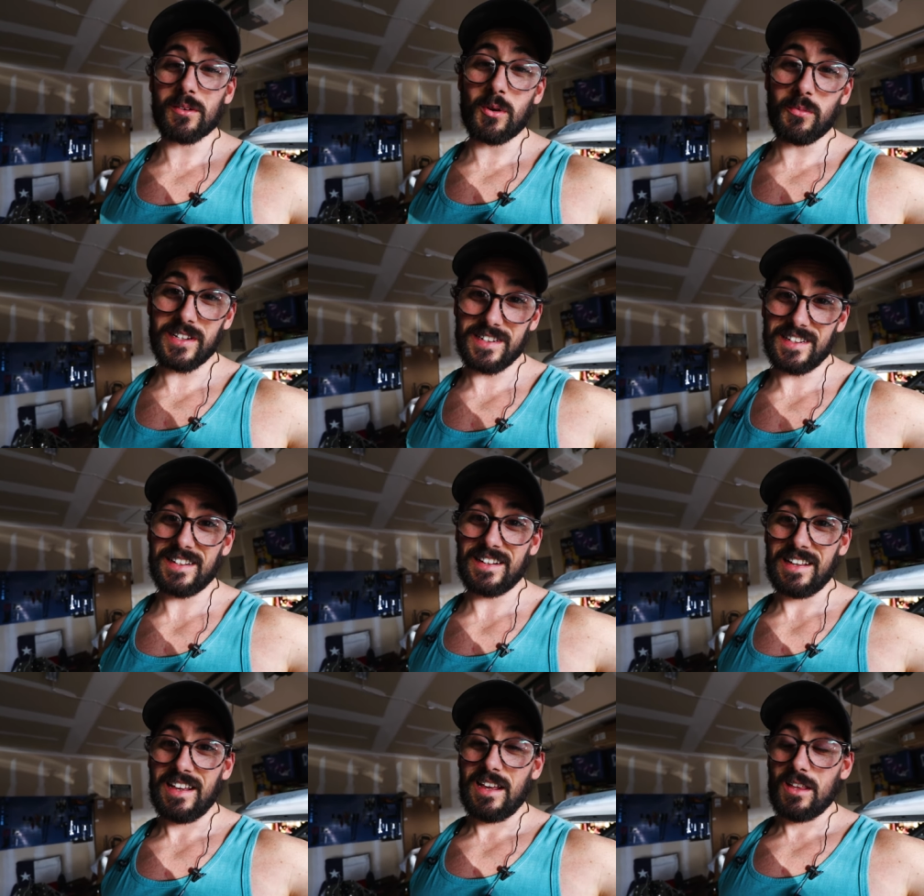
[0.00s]
like what we
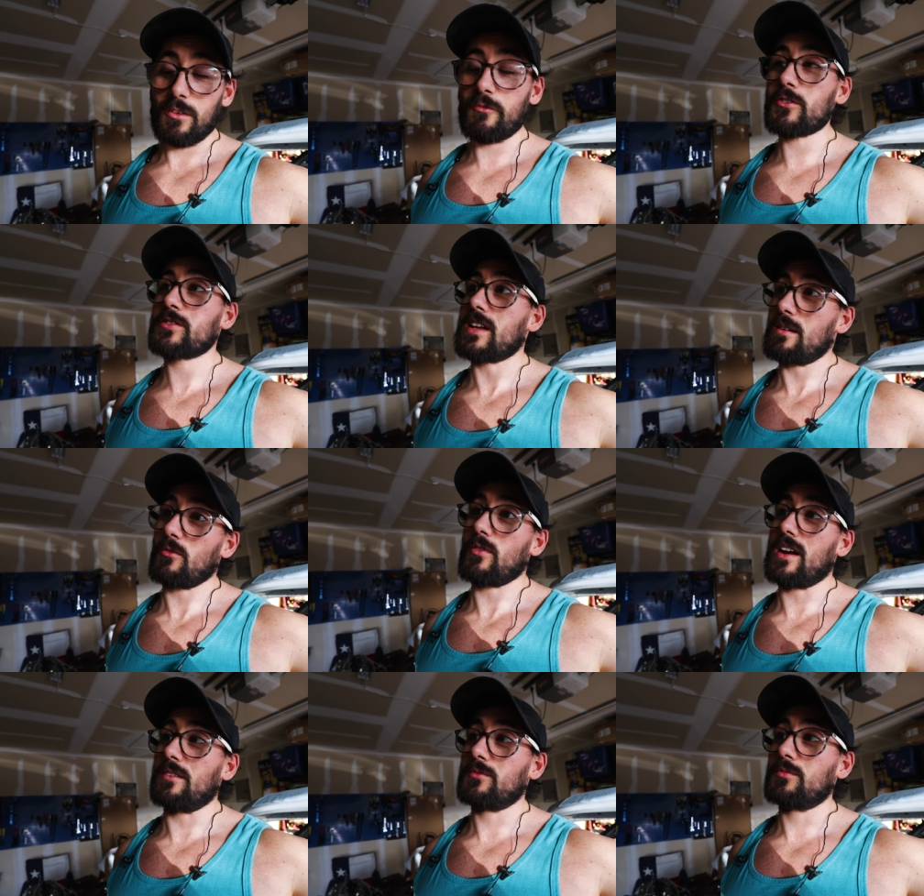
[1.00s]
did the first time
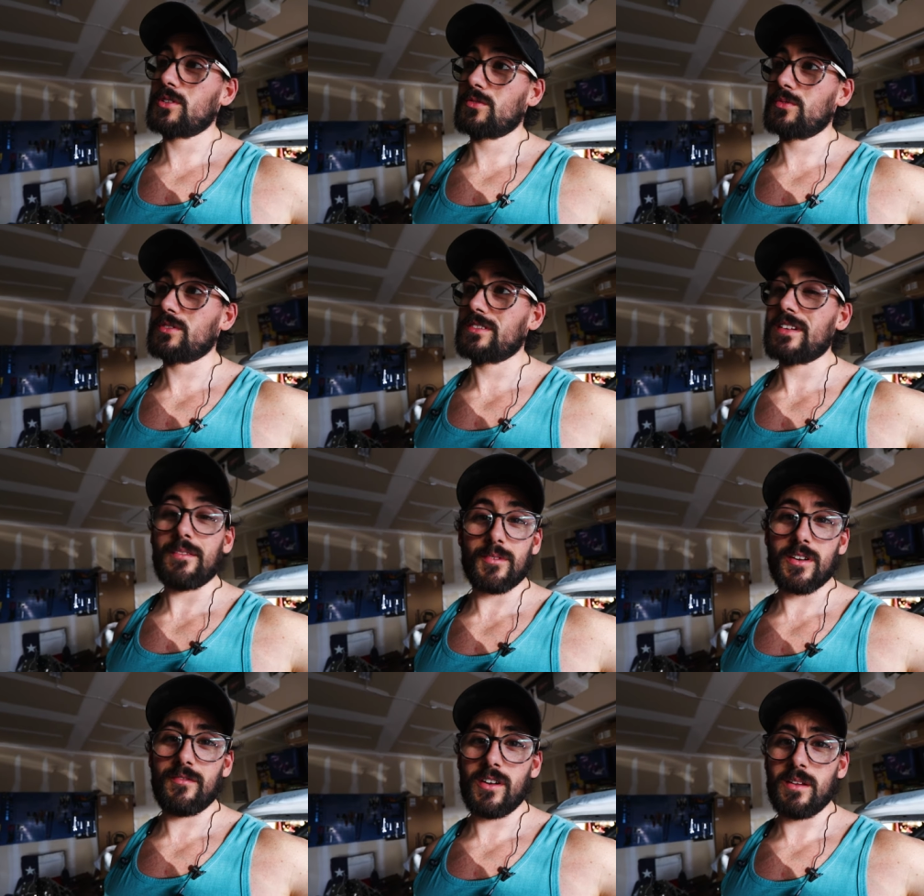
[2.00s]
around which was not
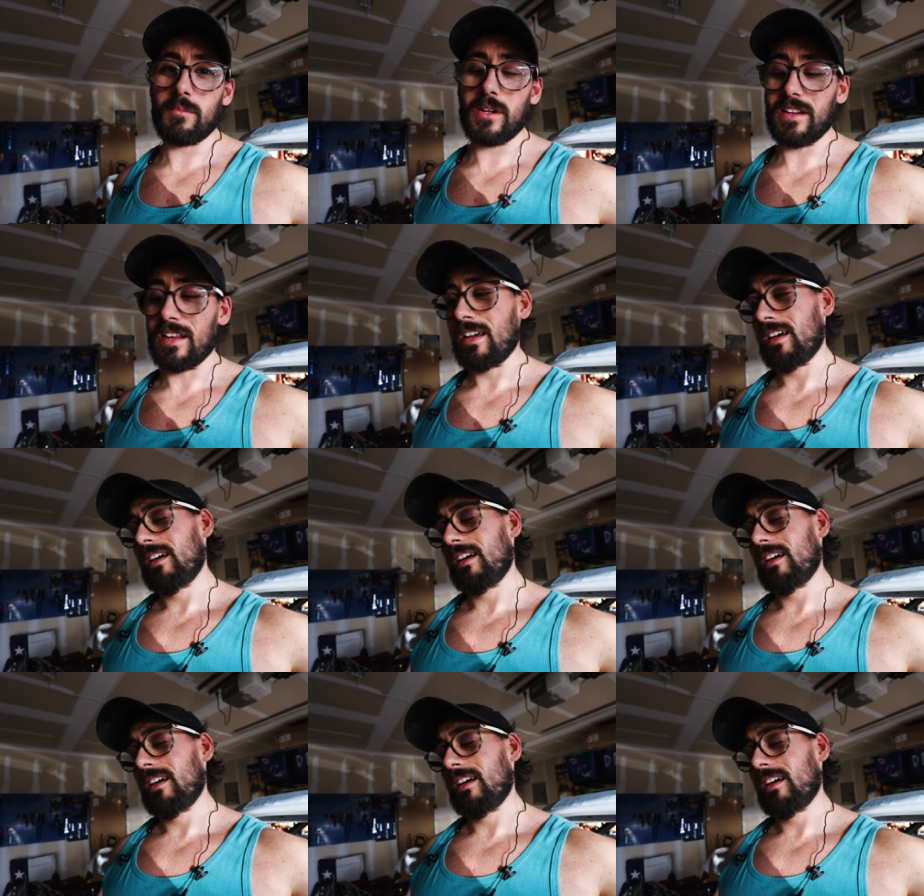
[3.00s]
very fun but